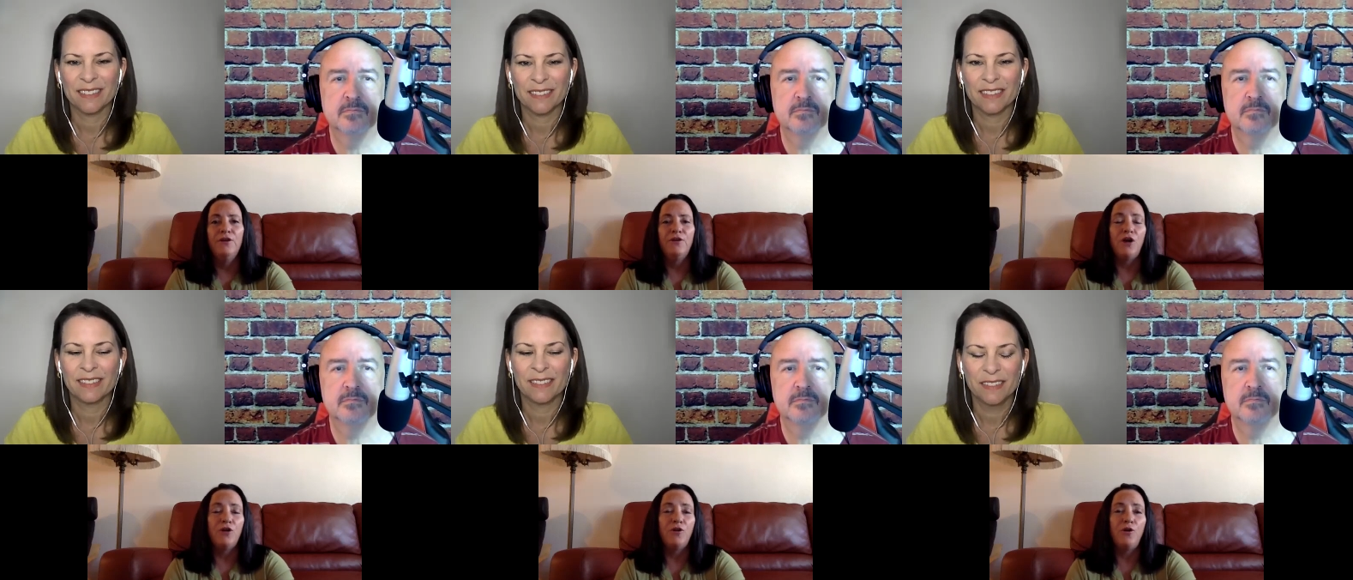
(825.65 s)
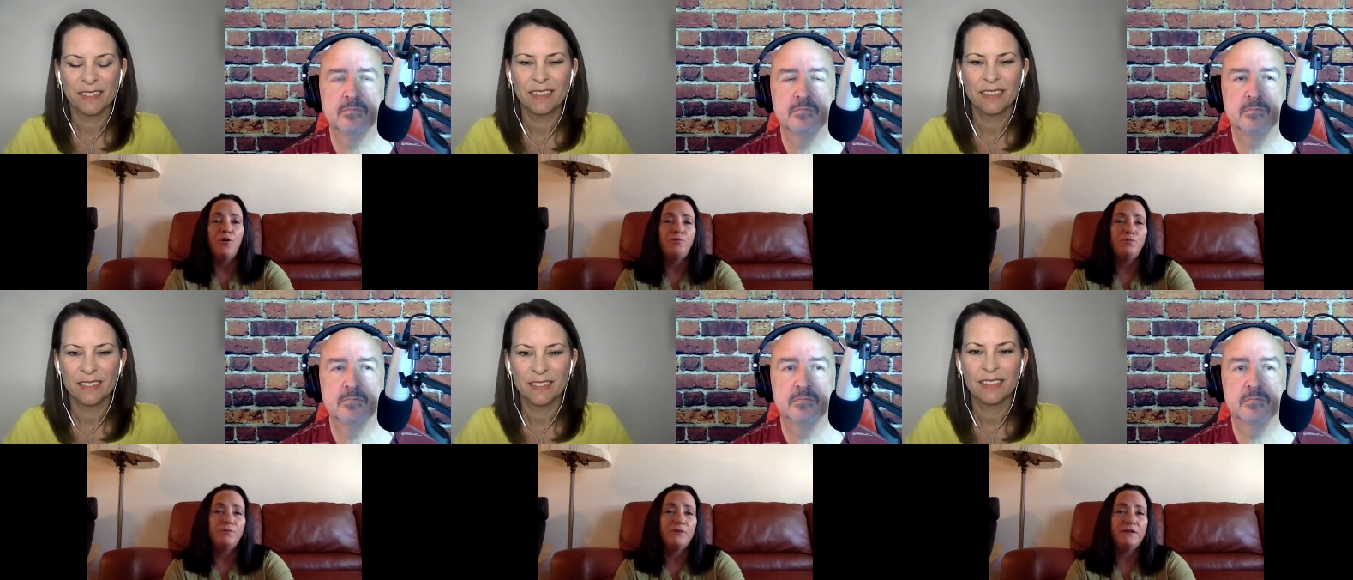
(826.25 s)
Speaker 1: Our hope
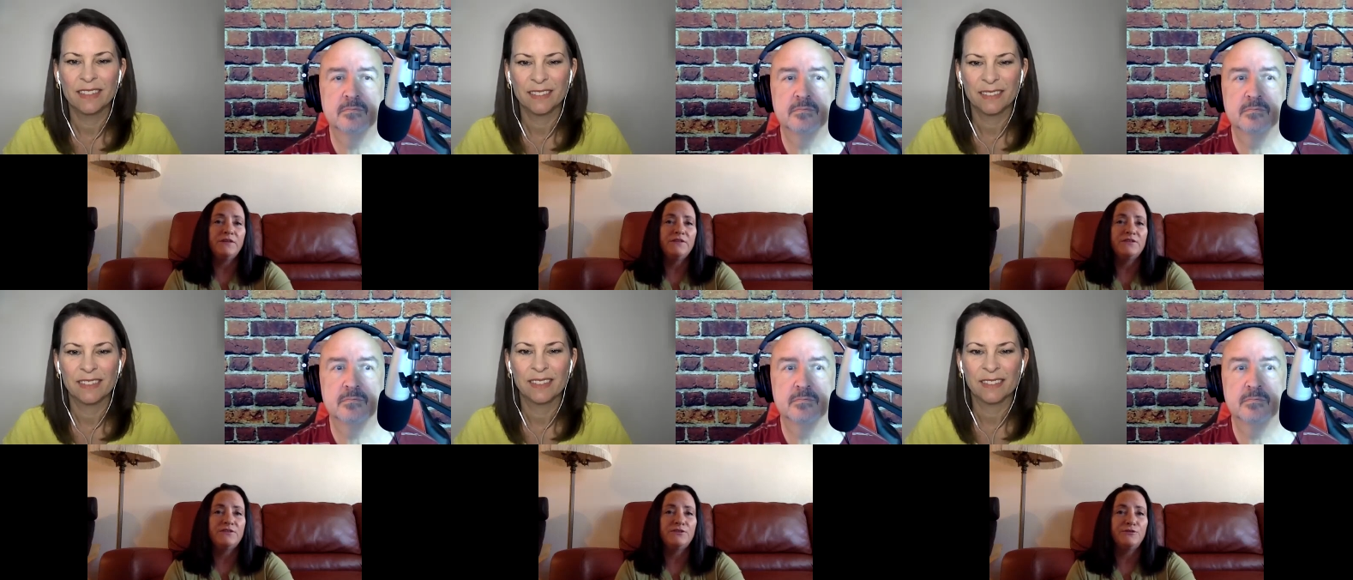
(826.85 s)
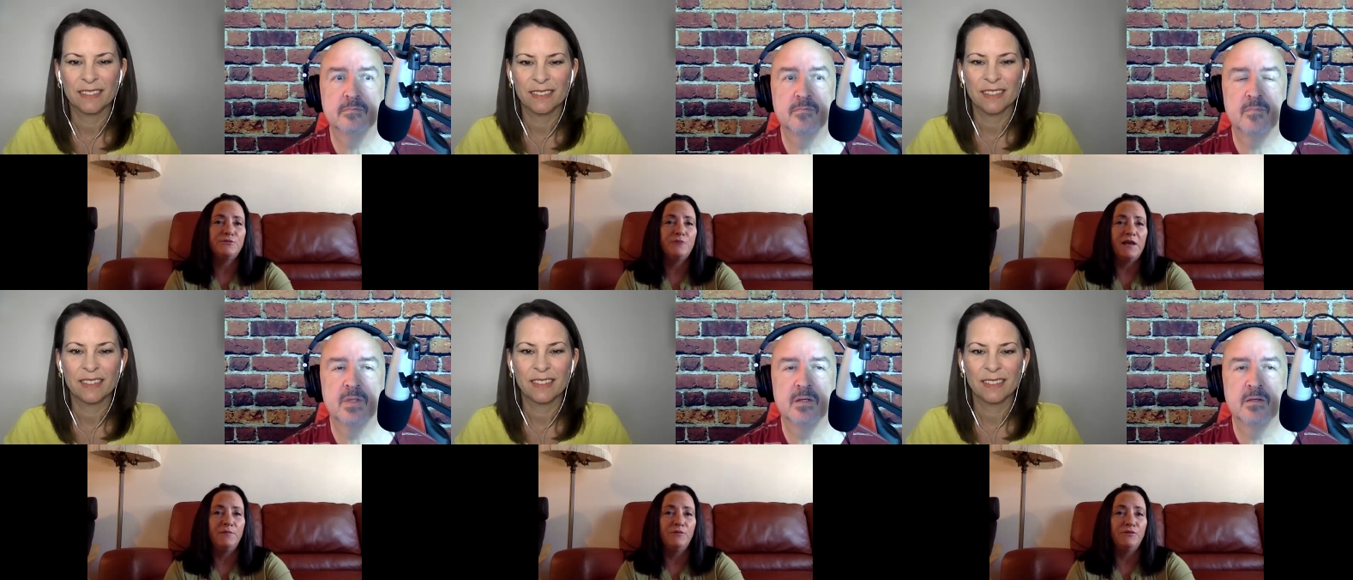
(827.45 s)
is to be
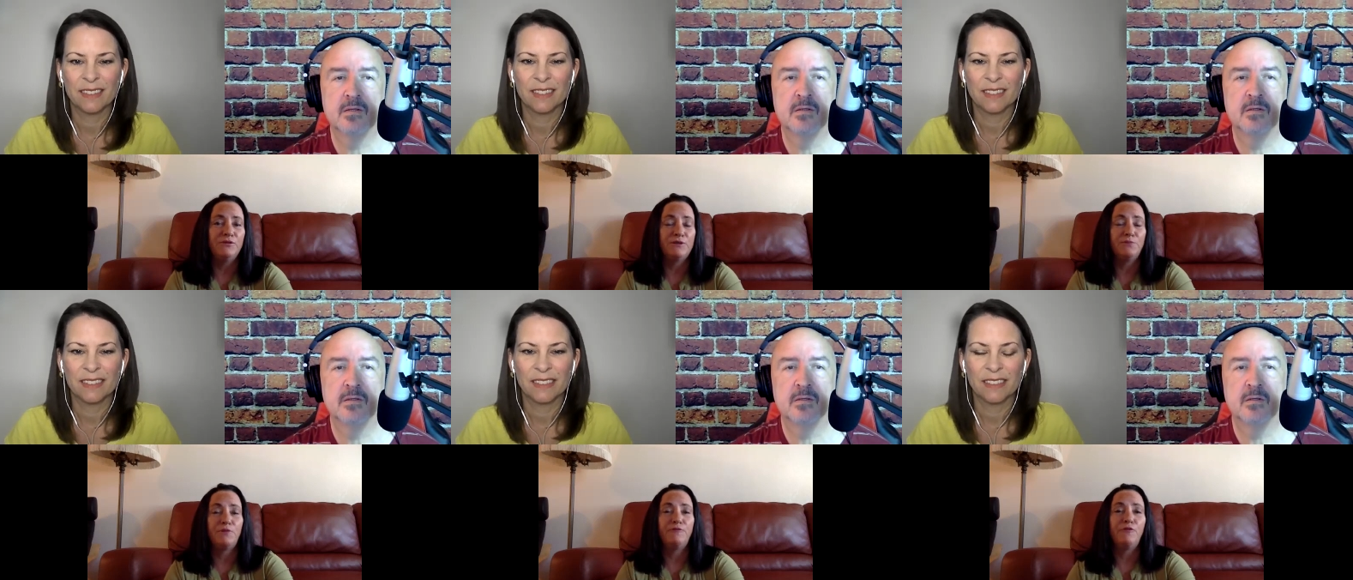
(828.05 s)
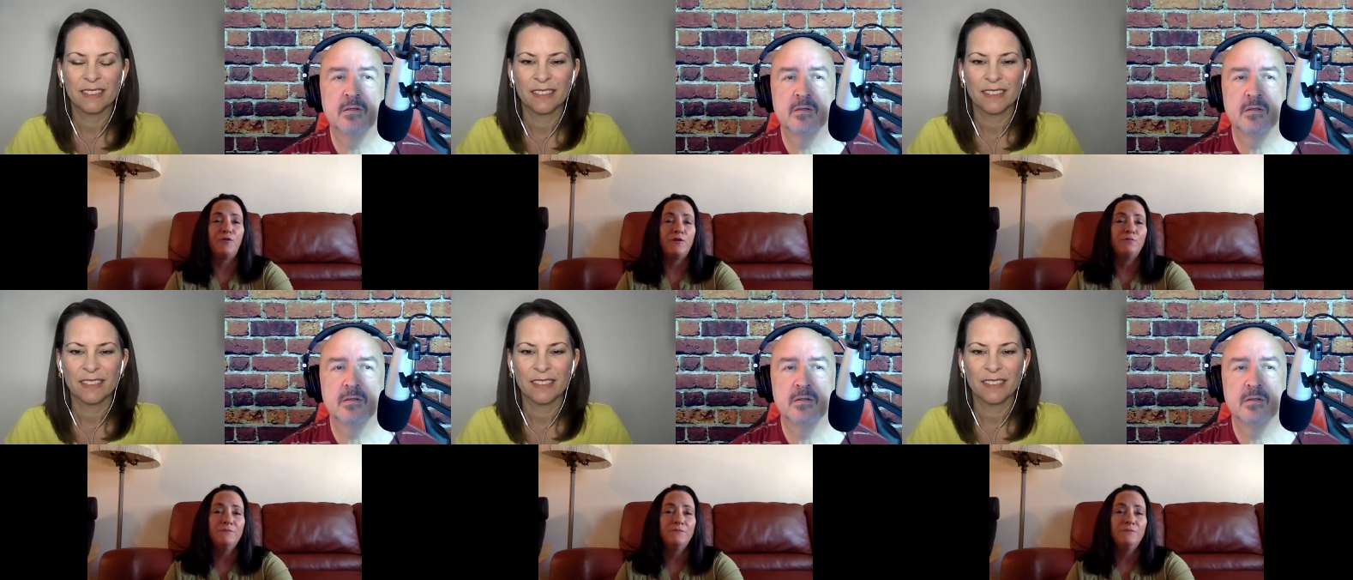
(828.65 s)
able to perform